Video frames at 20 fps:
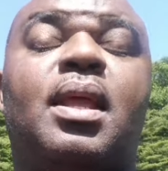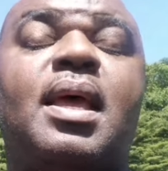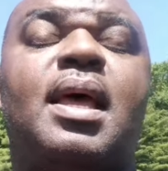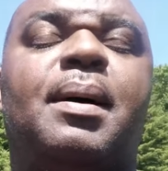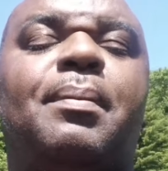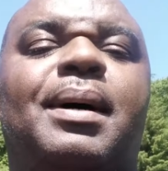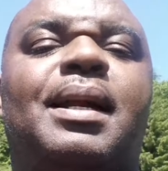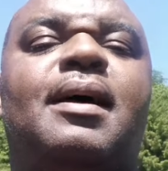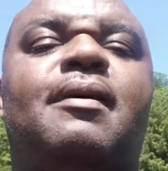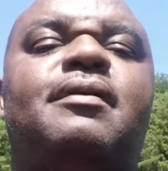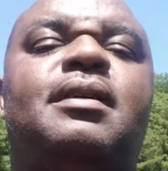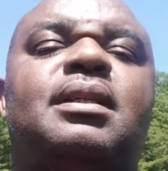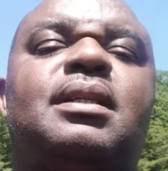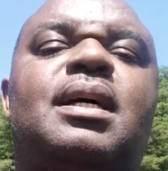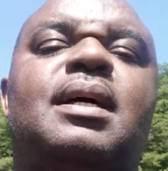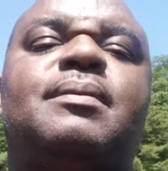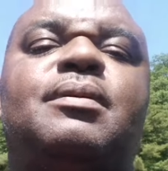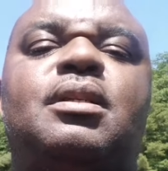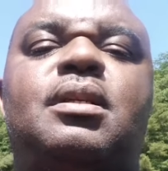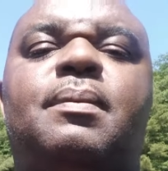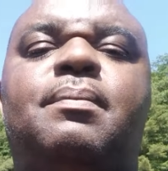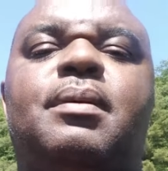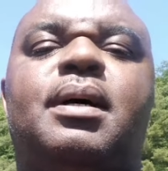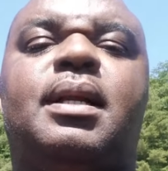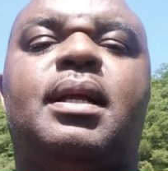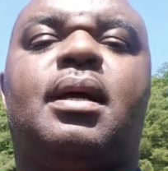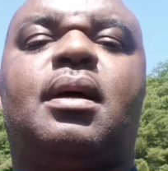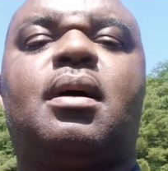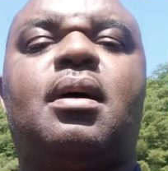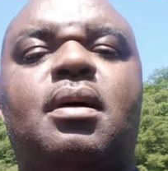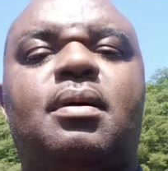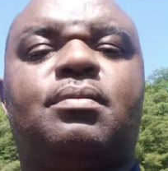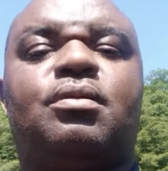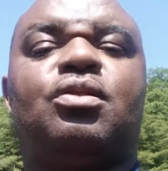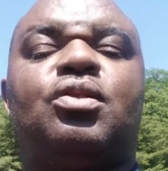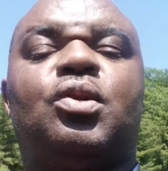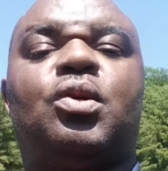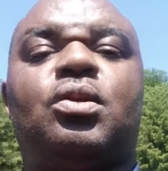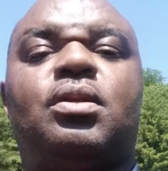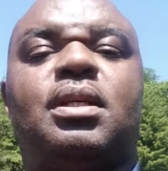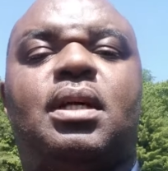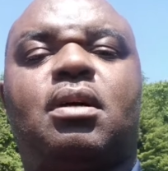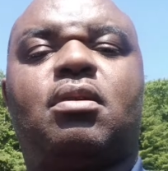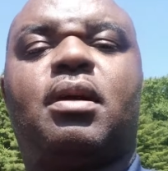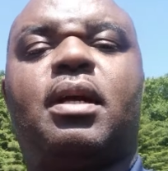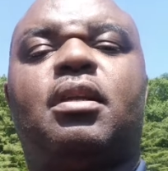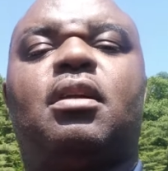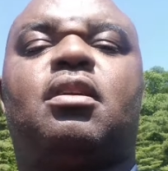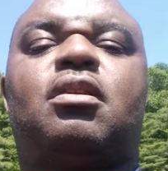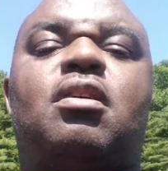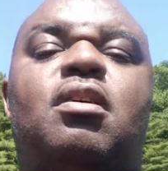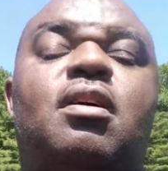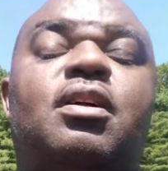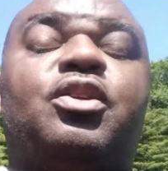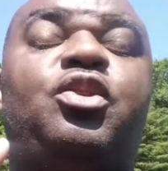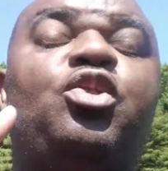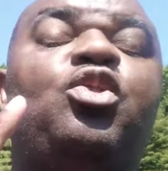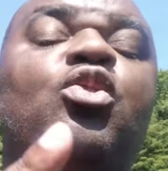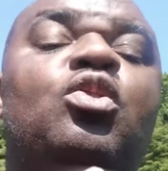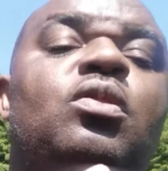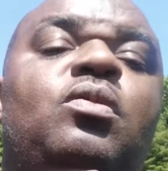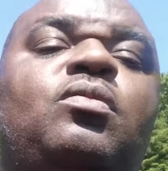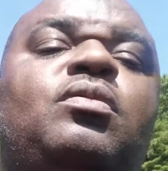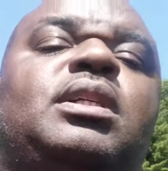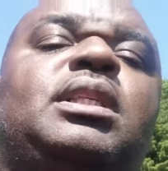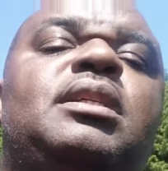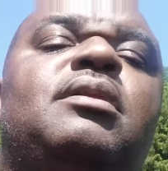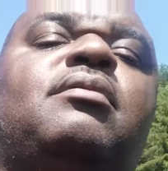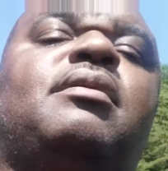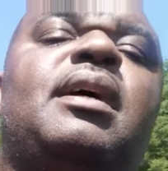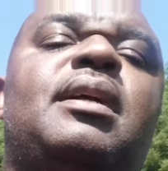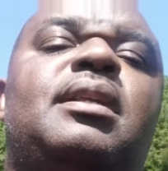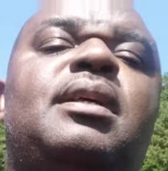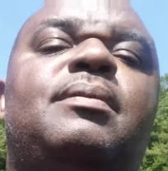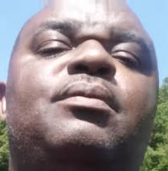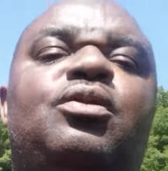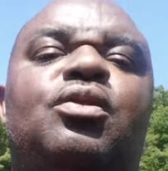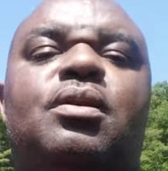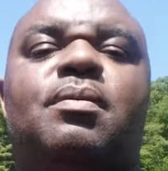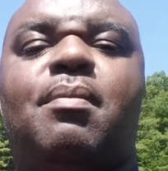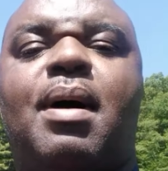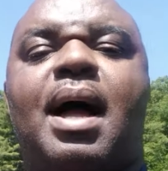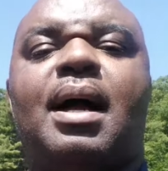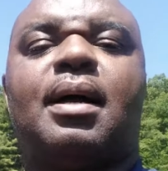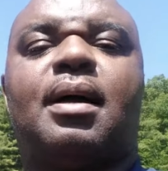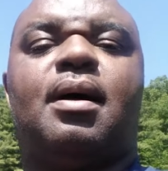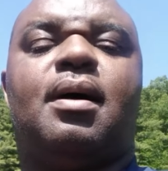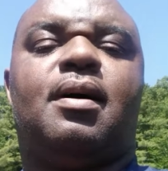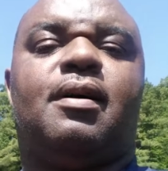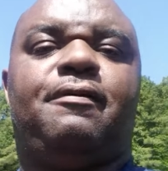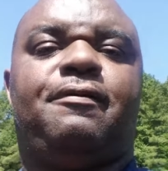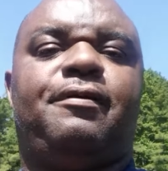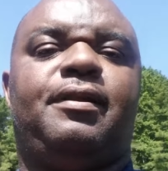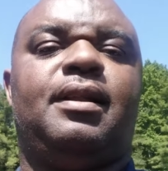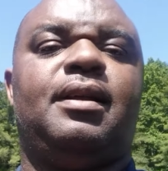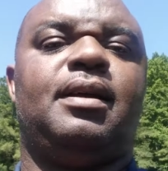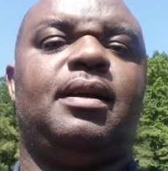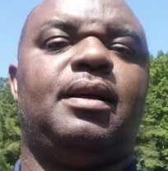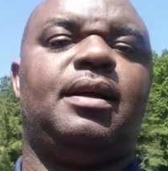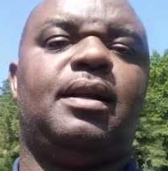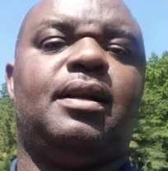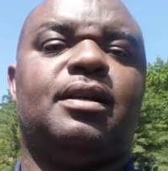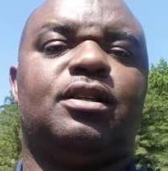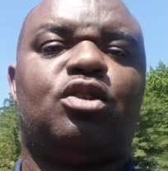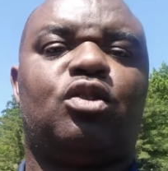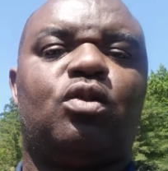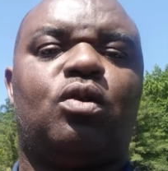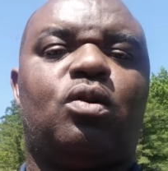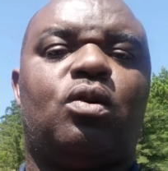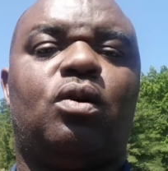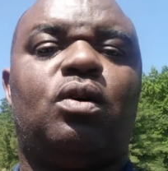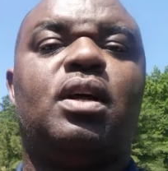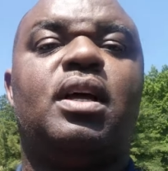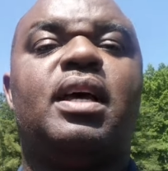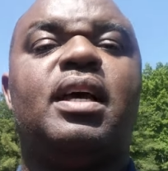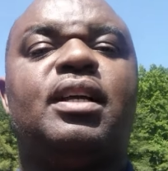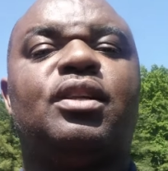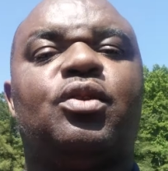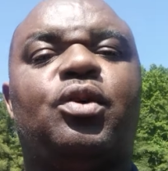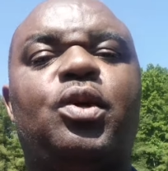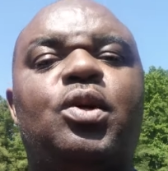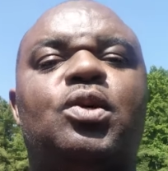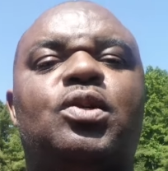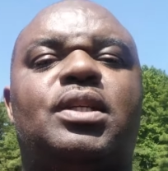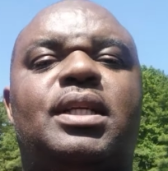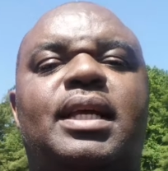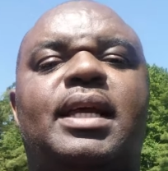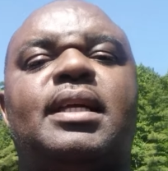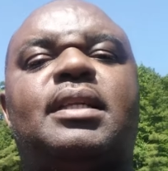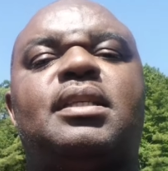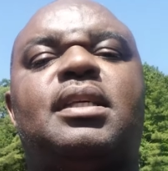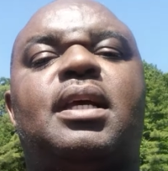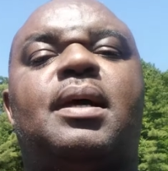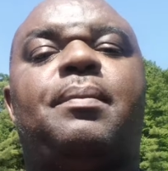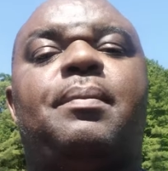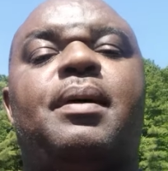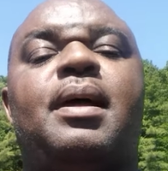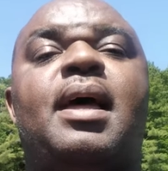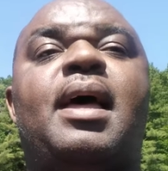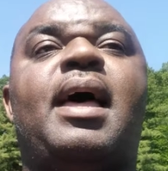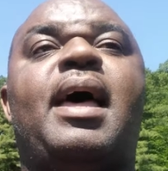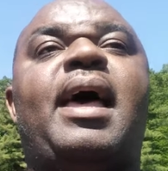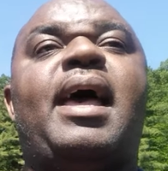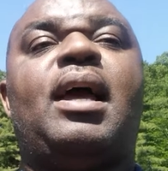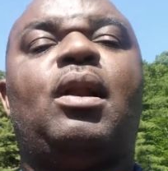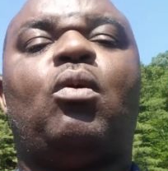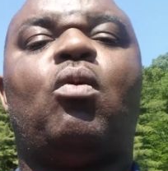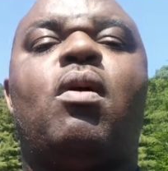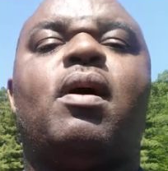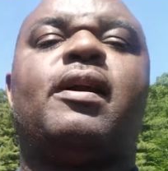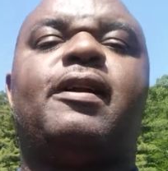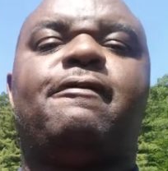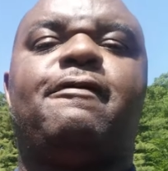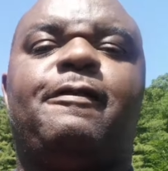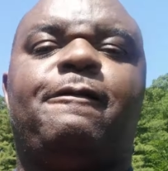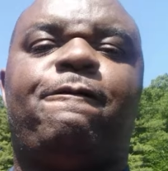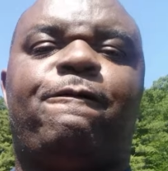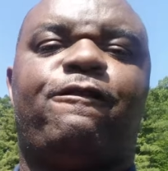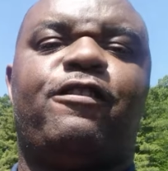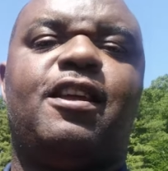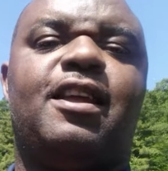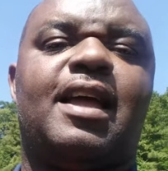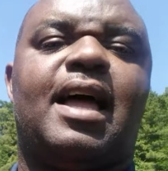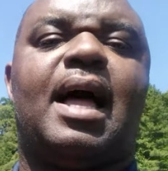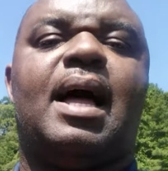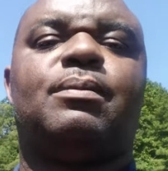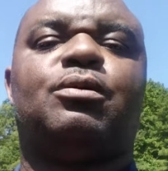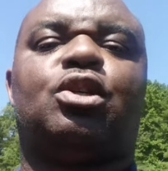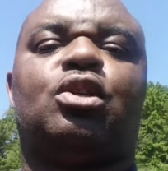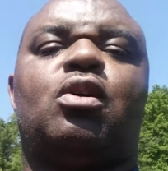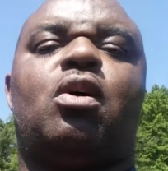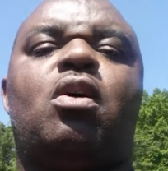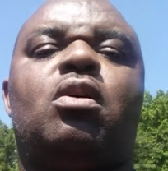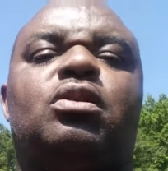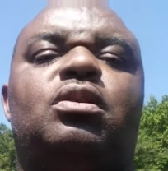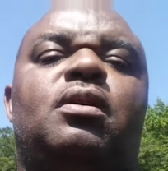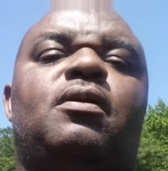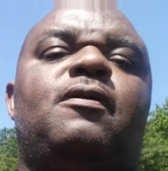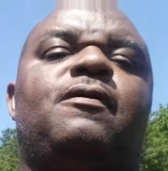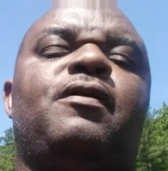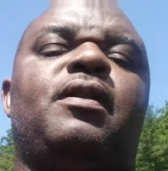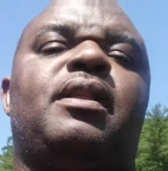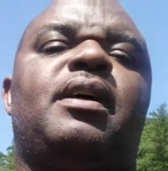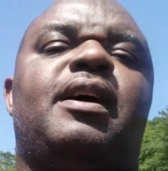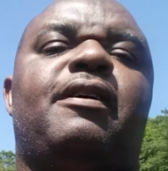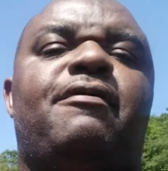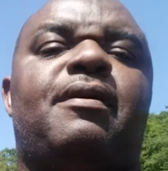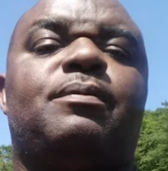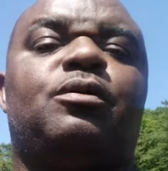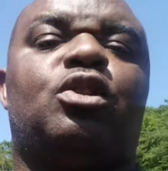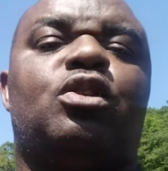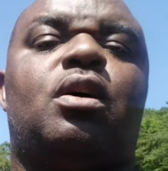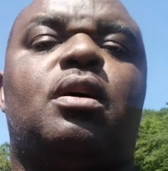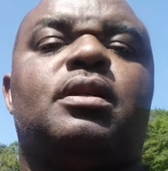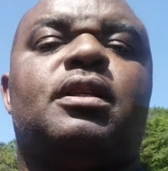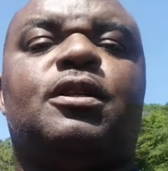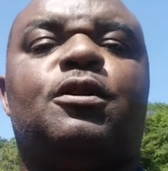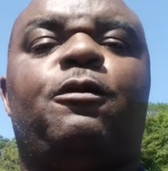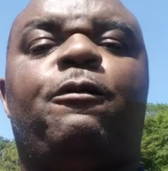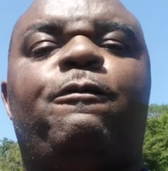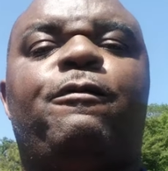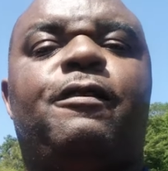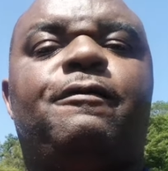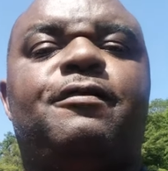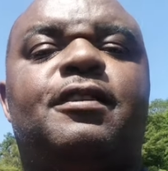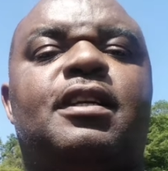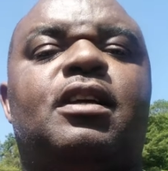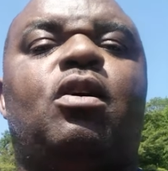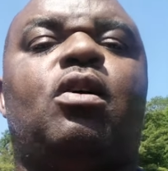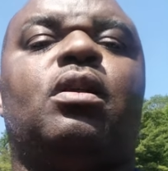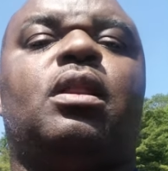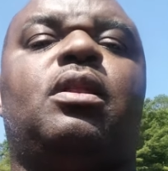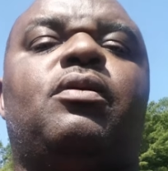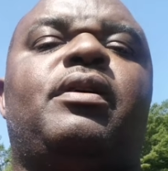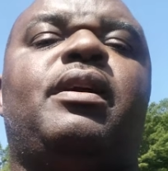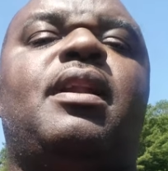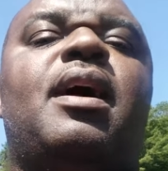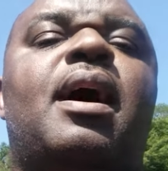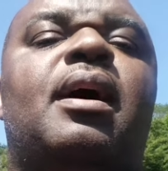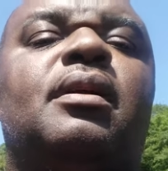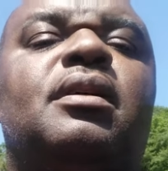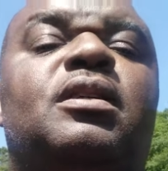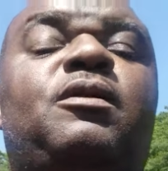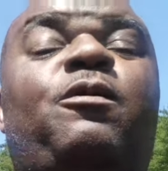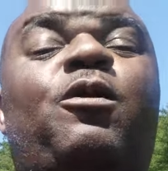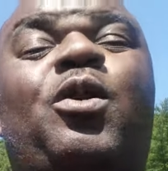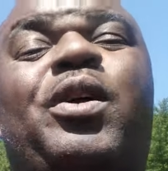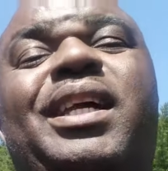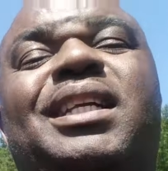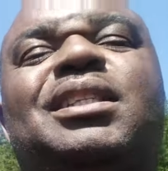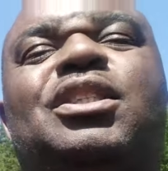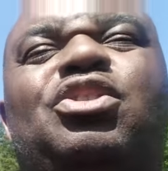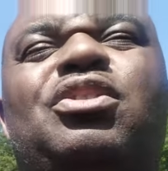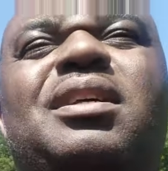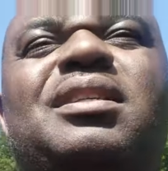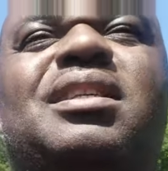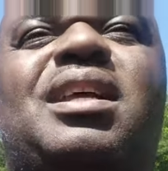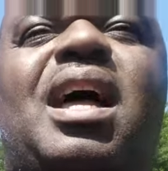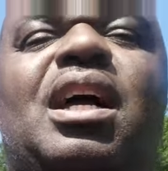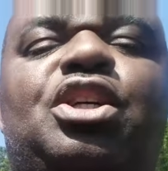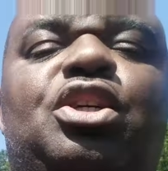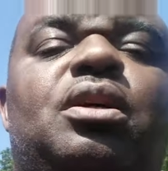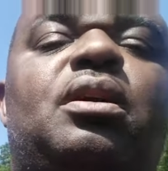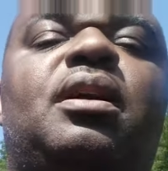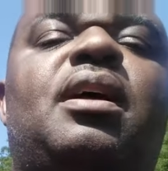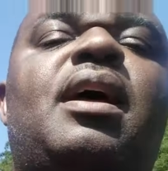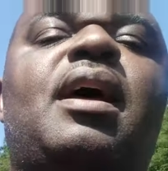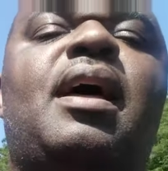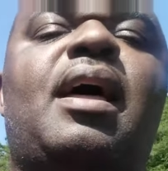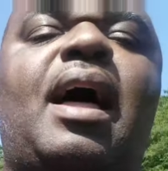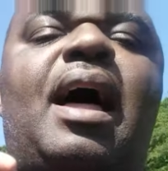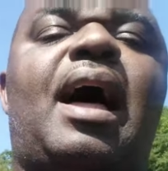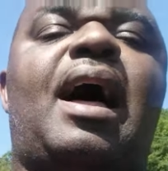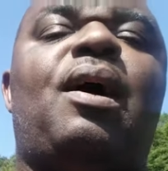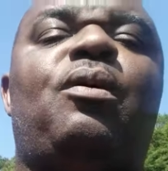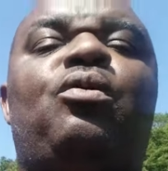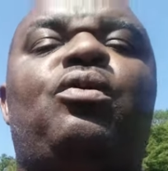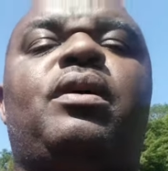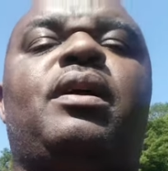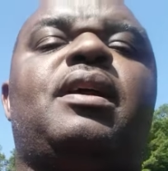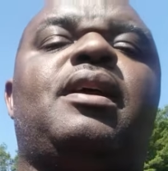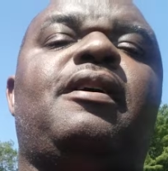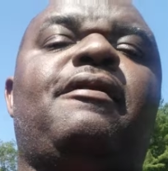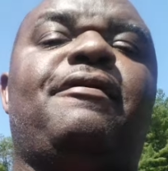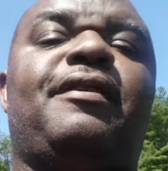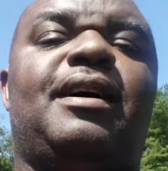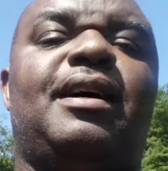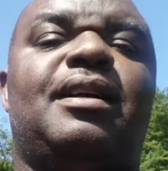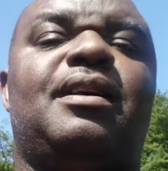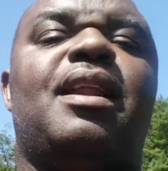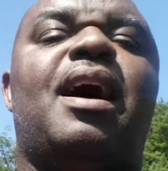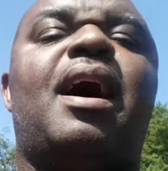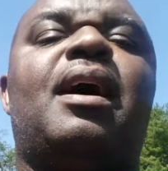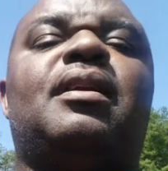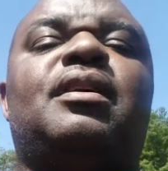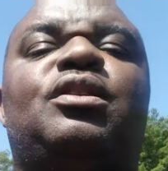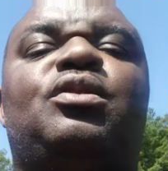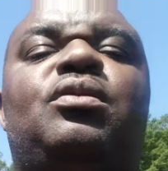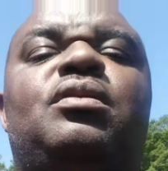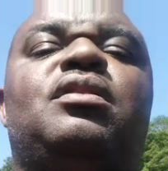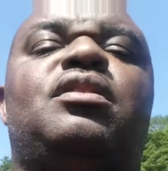But every time somebody comes to use a credit card, you would direct them to the back of the store to use the ATM. And whatever fee I'm charging over there, if I'm charging $2.50 or $3 for each transaction, I will give $1 to the